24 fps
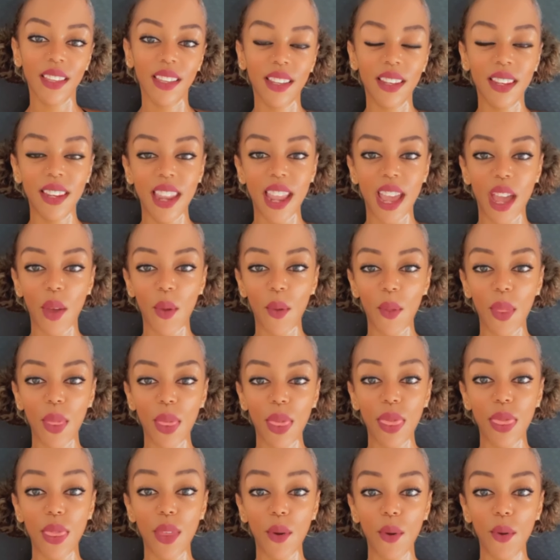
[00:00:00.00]
Now,
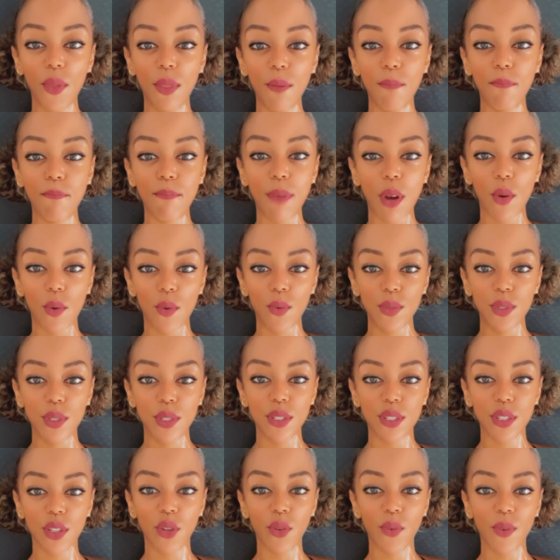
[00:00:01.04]
though the
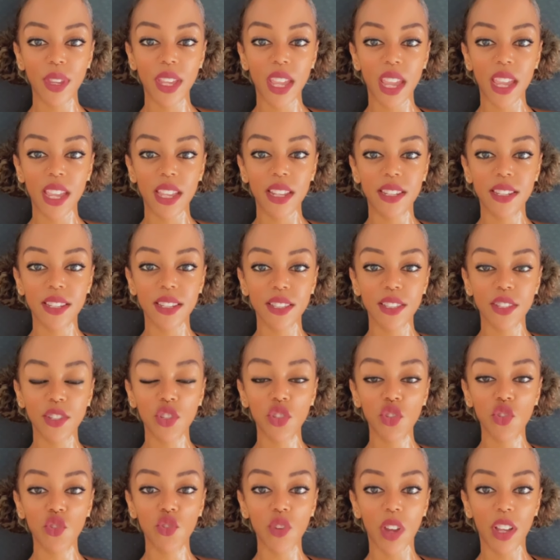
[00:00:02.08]
bones create the
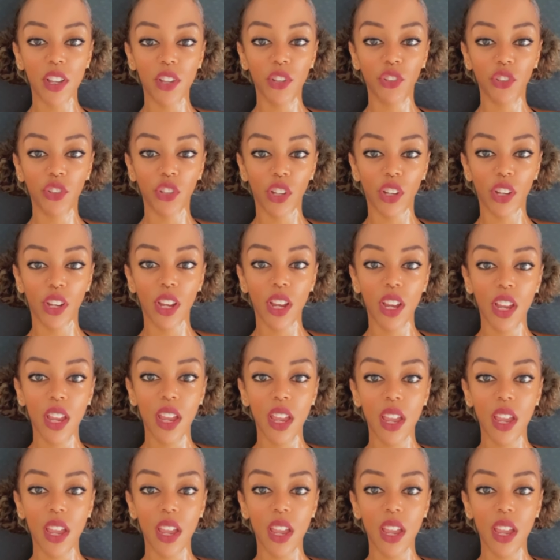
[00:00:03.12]
structure